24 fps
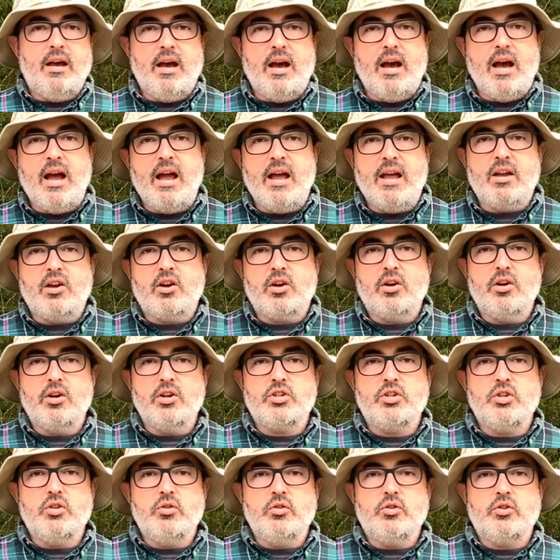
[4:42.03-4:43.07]
I
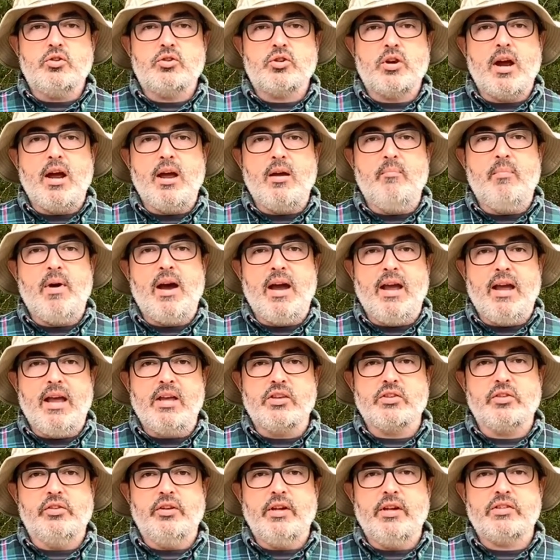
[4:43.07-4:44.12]
encourage you to try and buy
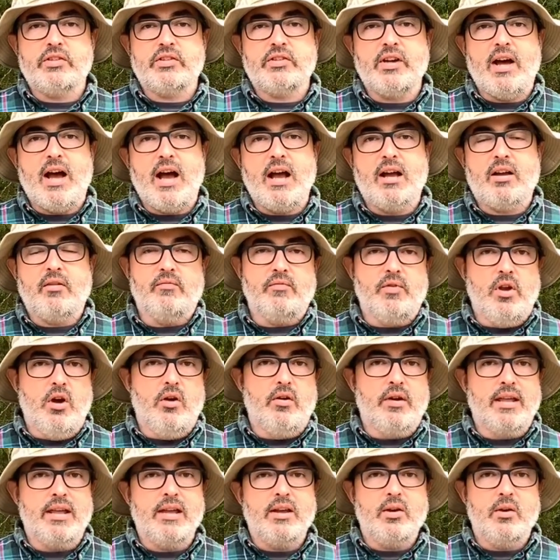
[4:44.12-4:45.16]
hazelnut stock of
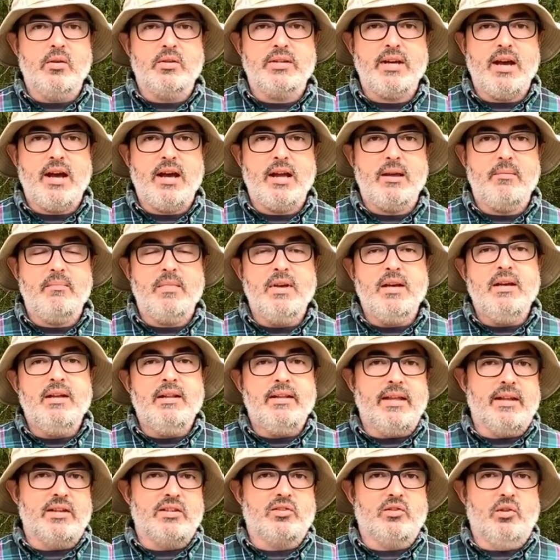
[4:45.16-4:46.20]
known ecotype
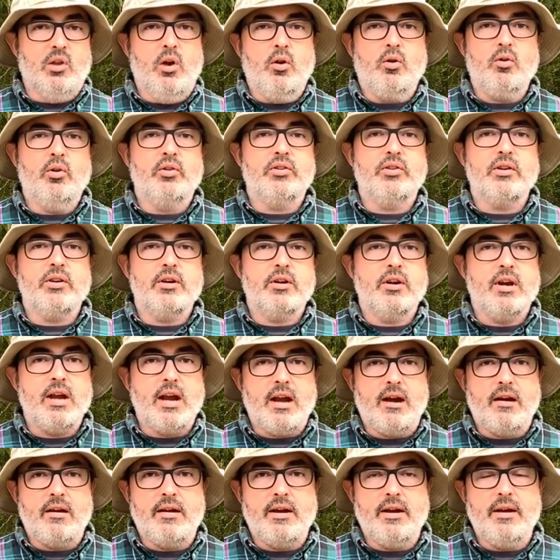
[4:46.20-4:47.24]
that is local to your
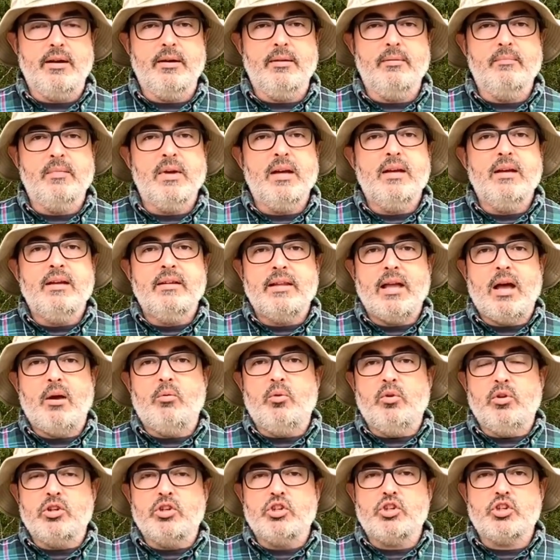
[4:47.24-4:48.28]
area. That
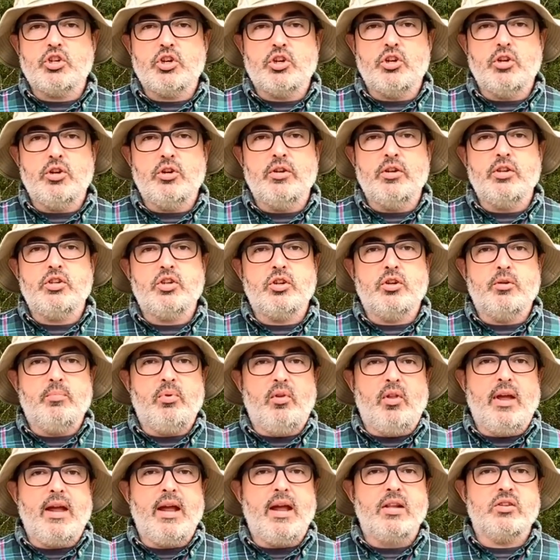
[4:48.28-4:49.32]
will ensure that your
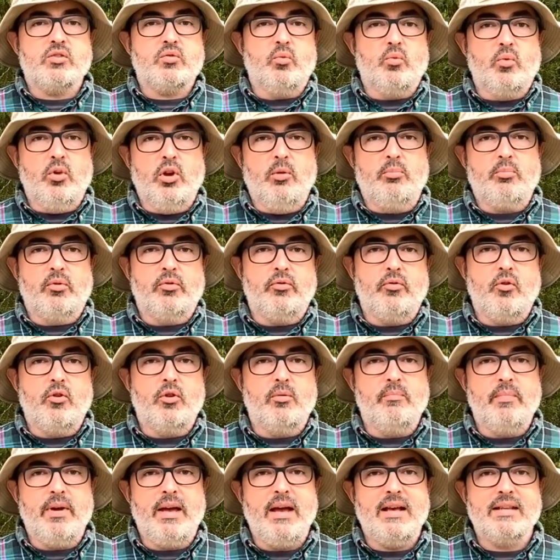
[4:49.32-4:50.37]
plants will
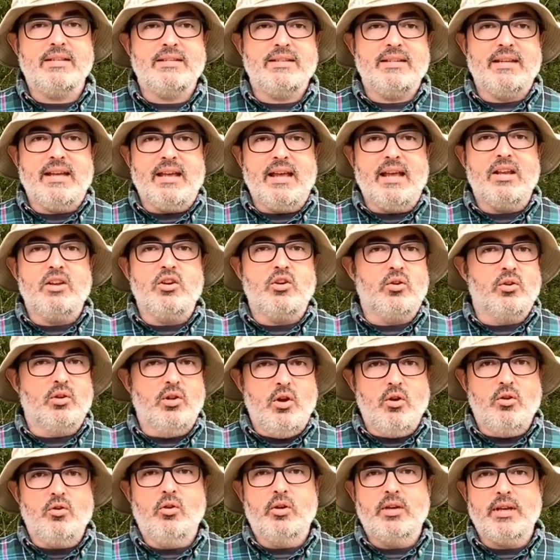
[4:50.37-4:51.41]
perform best in your
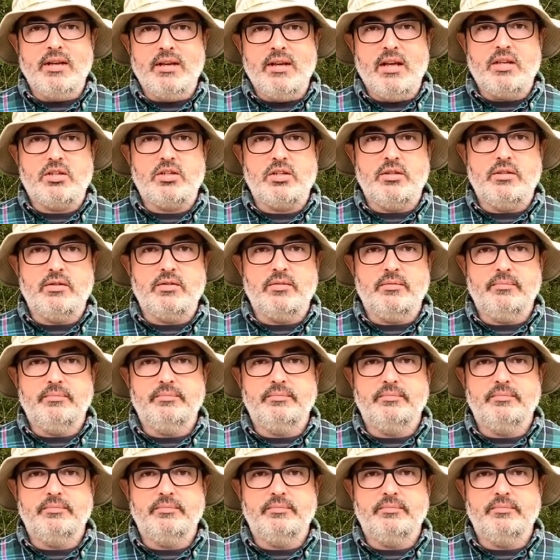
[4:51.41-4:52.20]
local conditions.